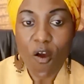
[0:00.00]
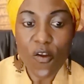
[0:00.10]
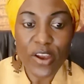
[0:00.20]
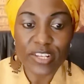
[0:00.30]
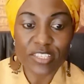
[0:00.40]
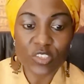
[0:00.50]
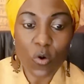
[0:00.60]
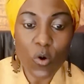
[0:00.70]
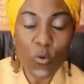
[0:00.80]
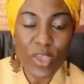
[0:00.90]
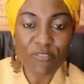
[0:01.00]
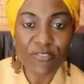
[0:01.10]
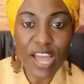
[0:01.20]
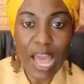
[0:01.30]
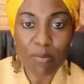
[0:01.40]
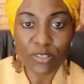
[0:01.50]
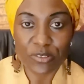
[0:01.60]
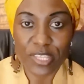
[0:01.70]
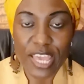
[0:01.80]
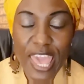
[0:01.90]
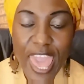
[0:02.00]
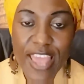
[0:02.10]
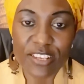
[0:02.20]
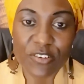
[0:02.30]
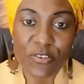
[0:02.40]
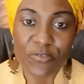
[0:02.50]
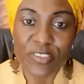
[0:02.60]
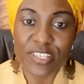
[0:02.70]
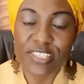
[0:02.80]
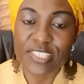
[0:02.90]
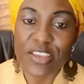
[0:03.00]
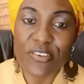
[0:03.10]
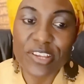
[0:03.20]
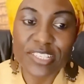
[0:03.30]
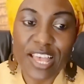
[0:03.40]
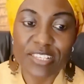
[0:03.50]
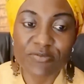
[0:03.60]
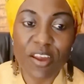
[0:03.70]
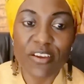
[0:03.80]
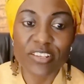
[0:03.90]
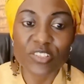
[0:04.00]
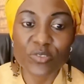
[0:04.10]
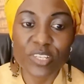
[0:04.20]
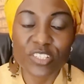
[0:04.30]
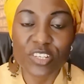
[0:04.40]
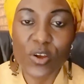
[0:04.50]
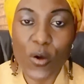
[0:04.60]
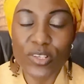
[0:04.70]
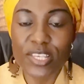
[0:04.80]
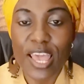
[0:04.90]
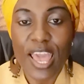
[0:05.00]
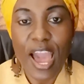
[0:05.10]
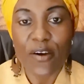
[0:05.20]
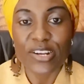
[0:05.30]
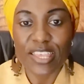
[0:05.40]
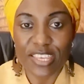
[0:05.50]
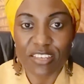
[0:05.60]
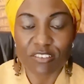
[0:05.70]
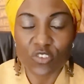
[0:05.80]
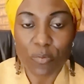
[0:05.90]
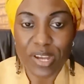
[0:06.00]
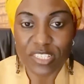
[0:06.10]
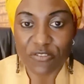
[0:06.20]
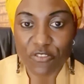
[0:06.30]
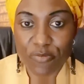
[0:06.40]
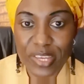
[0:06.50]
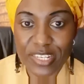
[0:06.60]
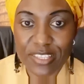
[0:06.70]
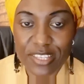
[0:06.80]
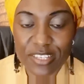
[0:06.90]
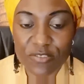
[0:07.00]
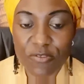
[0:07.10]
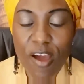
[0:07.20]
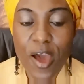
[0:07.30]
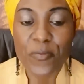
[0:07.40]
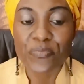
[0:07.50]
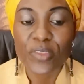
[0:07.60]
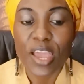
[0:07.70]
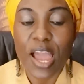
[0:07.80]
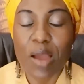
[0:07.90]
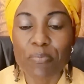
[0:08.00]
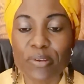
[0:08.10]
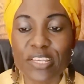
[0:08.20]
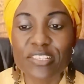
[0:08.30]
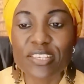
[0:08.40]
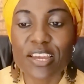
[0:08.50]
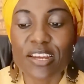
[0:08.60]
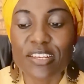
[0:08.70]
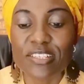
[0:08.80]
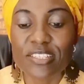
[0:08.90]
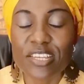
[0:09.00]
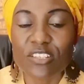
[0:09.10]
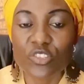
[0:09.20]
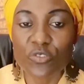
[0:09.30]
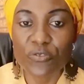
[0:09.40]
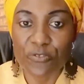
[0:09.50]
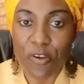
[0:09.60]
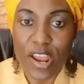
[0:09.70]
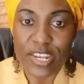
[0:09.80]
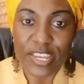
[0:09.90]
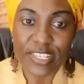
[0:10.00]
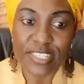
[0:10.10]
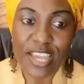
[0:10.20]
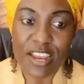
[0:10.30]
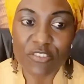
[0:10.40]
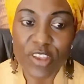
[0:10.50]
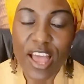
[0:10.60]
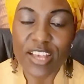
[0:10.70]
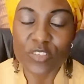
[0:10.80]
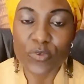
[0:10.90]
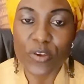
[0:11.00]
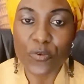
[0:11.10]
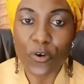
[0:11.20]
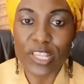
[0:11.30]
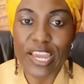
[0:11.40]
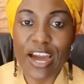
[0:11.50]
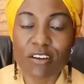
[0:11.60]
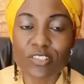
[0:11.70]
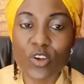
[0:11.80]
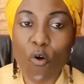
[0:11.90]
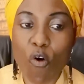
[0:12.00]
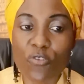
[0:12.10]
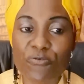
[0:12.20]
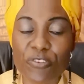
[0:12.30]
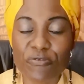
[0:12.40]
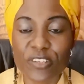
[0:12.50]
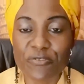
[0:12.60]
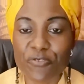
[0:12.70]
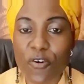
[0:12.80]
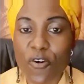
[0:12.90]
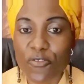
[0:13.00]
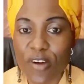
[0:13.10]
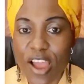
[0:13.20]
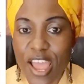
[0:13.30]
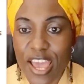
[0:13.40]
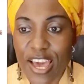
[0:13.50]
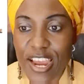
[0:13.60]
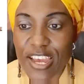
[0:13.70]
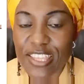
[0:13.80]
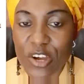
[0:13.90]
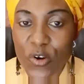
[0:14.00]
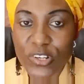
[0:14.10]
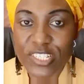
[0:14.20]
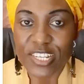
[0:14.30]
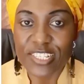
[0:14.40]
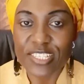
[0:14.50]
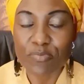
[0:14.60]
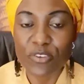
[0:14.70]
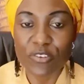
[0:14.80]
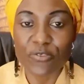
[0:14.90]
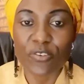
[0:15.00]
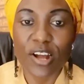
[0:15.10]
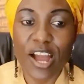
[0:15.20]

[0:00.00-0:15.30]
Alright, so we've come to the end of this series as far as Tunisia goes. I want to thank you so much if you made it this far. Uh, please uh, stay tuned for our next country as we're rolling out all 54 of uh, the continent's beautiful